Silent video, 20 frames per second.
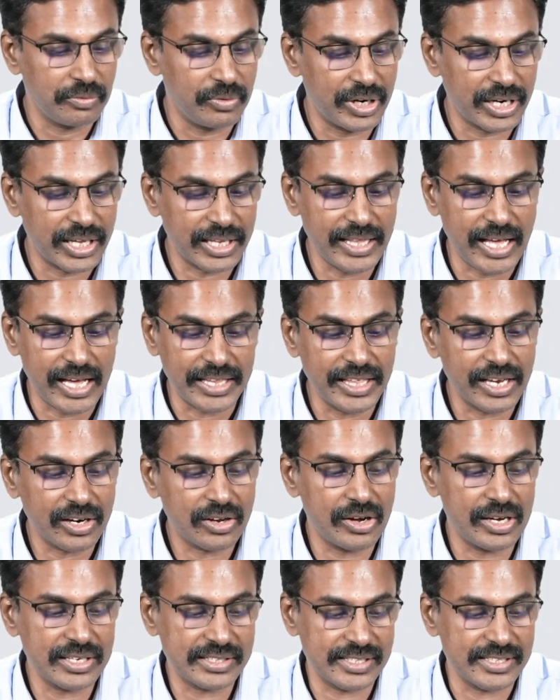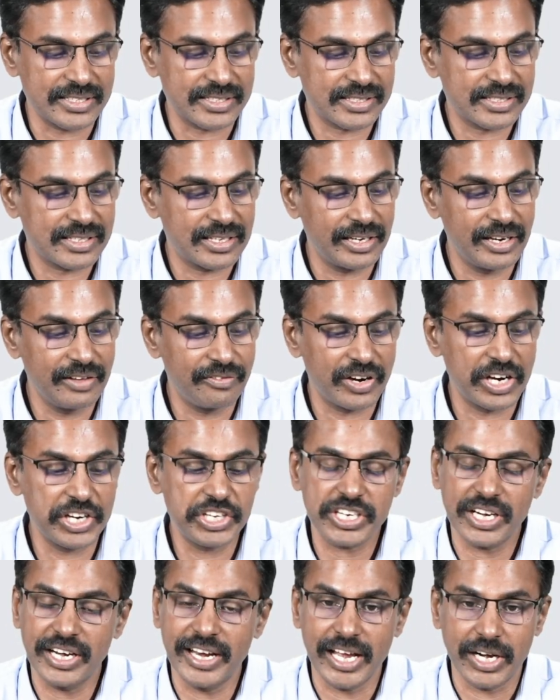What are the other causes?
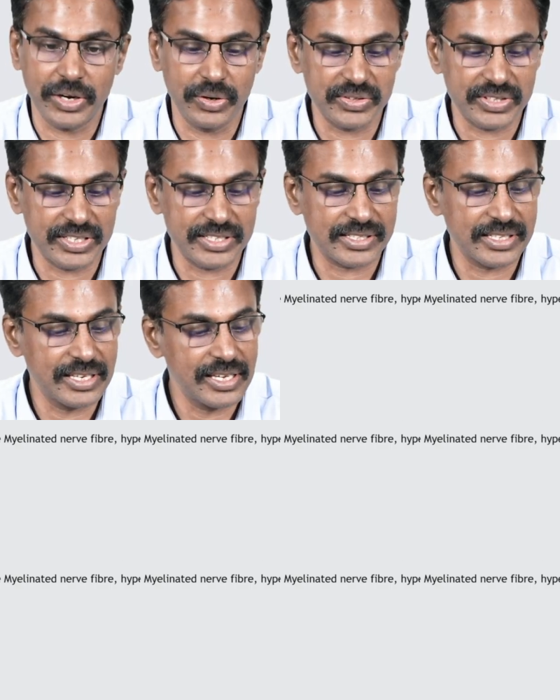Differential diagnosis.